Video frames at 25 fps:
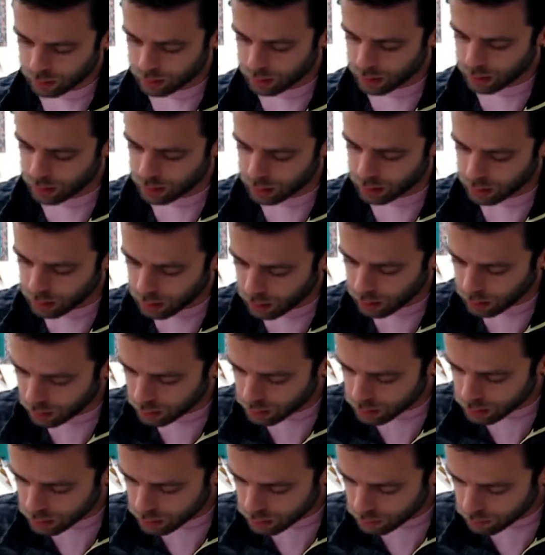getting
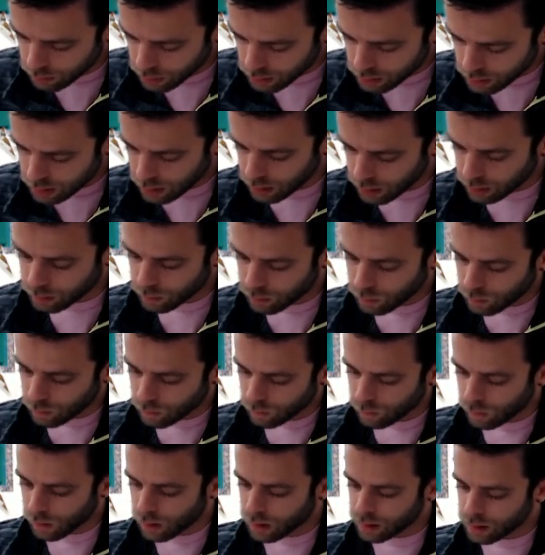colors mixed up,
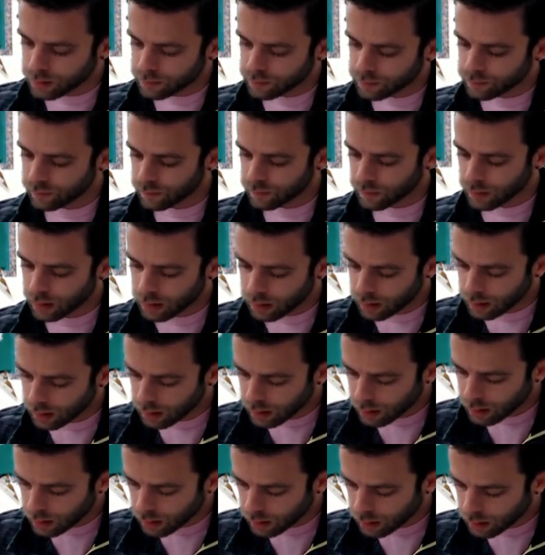1
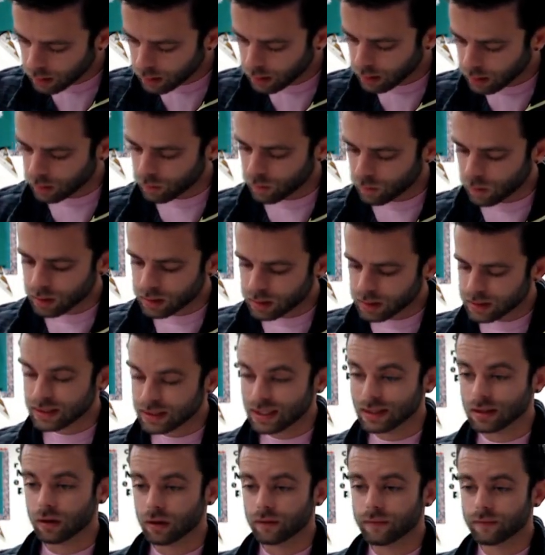and 1, because
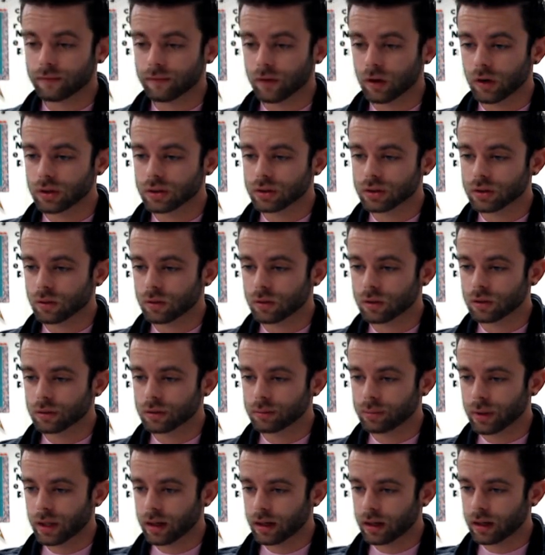that's our first ordered
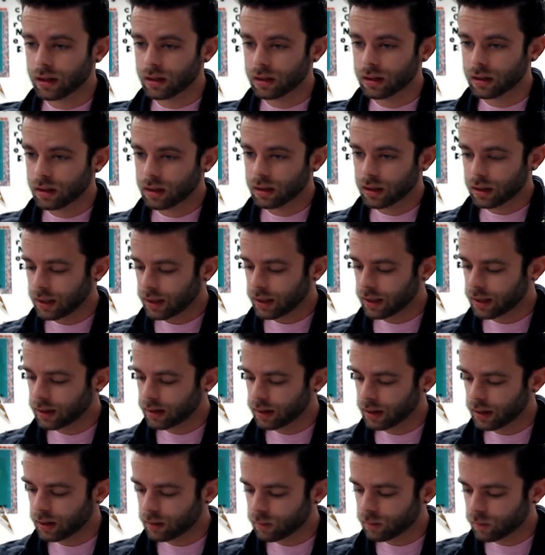pair, and
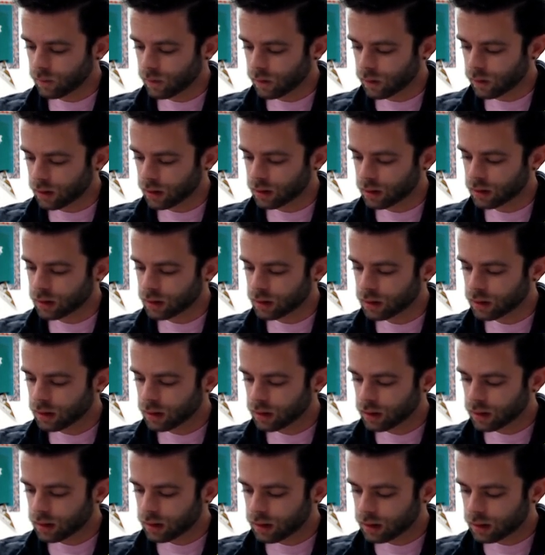then 1
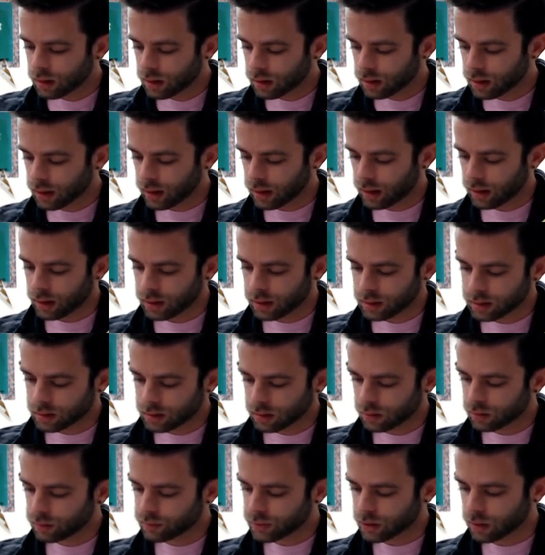and,
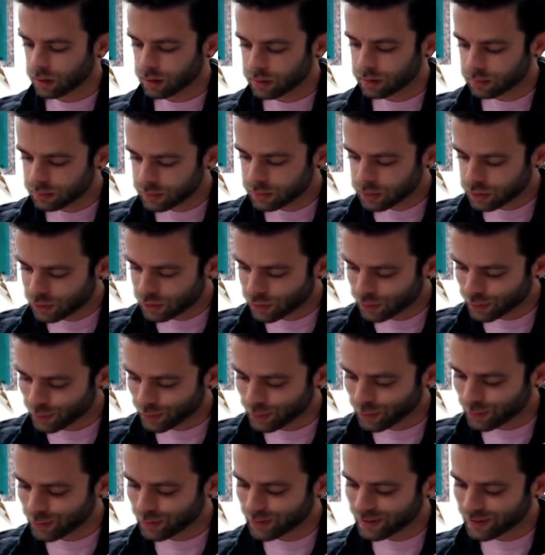
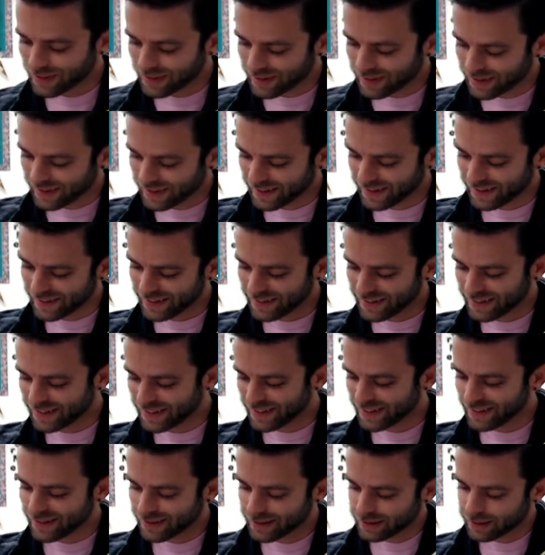2 and
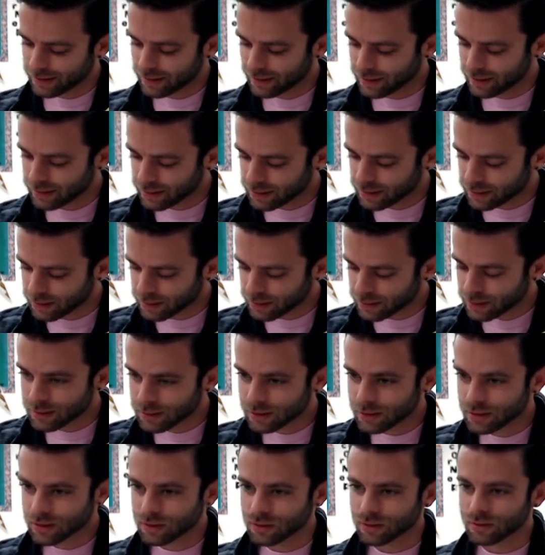
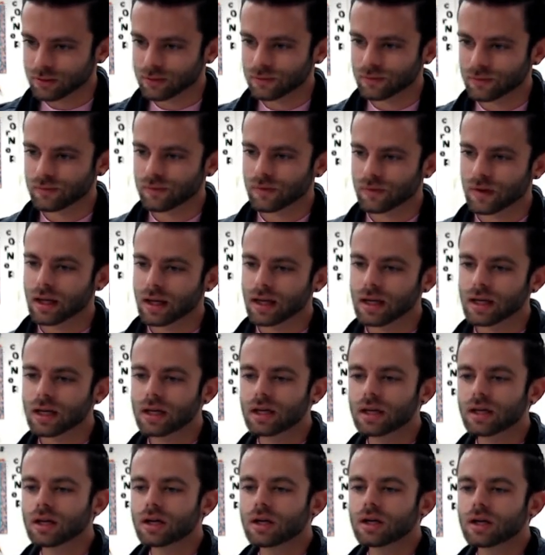2.
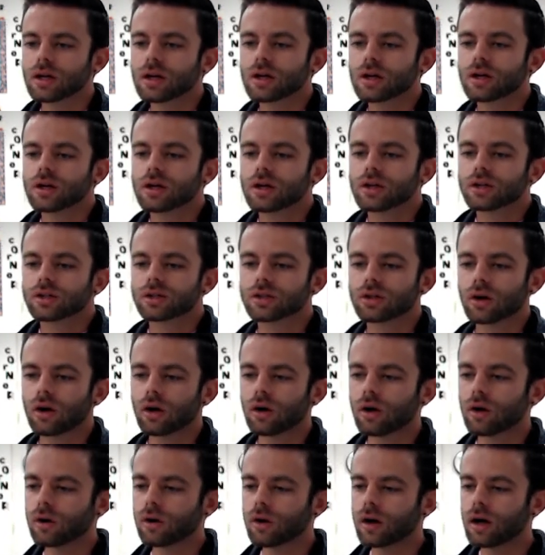
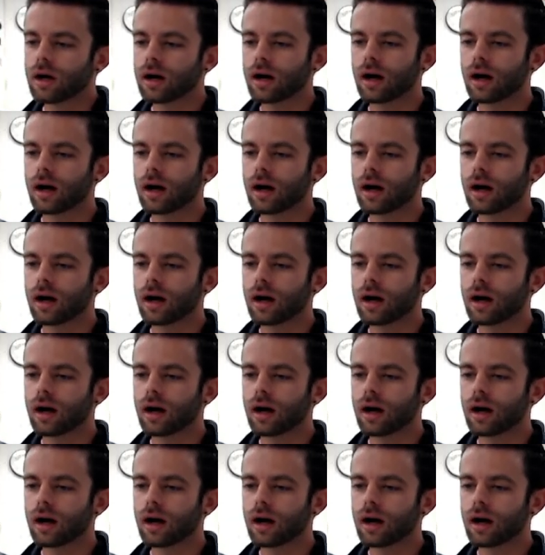So